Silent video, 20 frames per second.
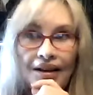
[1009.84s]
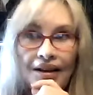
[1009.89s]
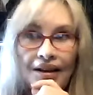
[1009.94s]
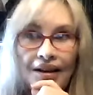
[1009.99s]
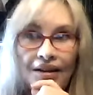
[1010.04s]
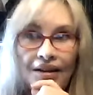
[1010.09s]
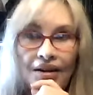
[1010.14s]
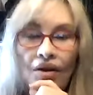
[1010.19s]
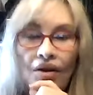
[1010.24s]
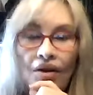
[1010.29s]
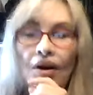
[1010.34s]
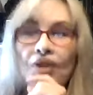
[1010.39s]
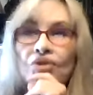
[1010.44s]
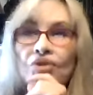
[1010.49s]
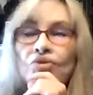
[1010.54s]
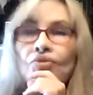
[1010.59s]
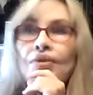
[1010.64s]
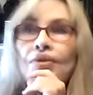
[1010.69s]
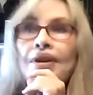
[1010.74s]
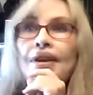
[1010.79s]
No, a
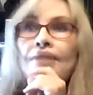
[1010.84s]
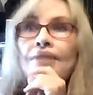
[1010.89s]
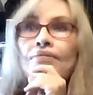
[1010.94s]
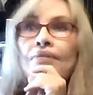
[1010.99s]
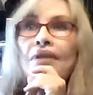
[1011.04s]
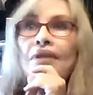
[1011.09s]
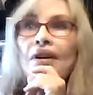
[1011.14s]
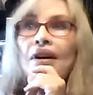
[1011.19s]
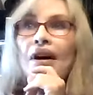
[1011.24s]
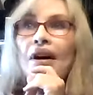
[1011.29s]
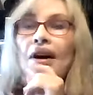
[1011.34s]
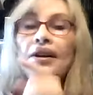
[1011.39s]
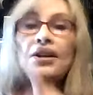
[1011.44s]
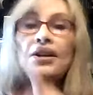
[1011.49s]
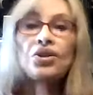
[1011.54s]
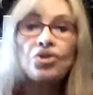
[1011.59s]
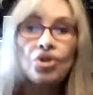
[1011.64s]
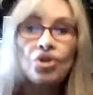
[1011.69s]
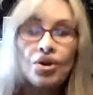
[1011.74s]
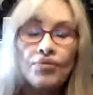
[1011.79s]
dream
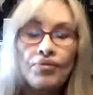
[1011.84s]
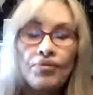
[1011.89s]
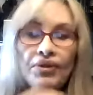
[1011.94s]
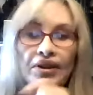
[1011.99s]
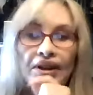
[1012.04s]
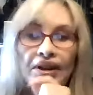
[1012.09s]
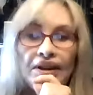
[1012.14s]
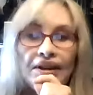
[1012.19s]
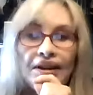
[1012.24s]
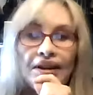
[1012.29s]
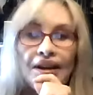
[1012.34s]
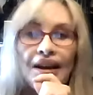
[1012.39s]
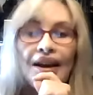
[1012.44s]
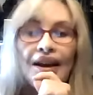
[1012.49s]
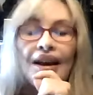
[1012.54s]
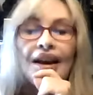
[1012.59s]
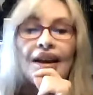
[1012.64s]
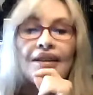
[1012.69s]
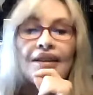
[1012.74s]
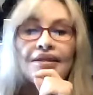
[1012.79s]
uninterpreted
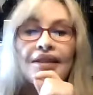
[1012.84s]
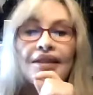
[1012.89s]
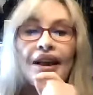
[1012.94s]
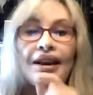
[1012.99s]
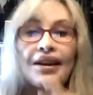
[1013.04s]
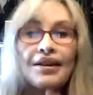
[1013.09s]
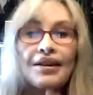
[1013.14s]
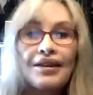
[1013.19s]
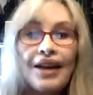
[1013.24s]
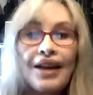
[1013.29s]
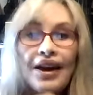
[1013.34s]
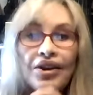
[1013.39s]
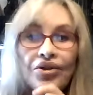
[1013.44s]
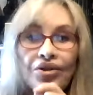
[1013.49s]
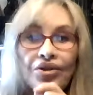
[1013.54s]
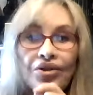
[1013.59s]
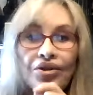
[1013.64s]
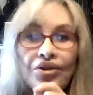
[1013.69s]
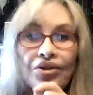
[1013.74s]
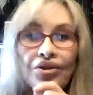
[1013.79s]
is like a letter
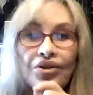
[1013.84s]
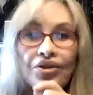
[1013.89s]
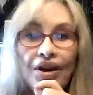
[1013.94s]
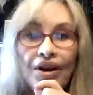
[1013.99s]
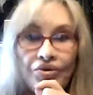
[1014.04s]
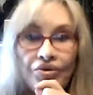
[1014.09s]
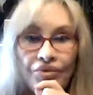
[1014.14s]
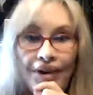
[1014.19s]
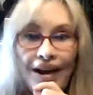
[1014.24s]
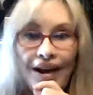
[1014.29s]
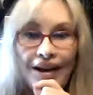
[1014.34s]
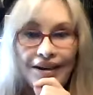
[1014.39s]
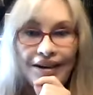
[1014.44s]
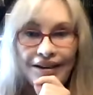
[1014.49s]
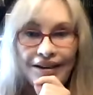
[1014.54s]
unread.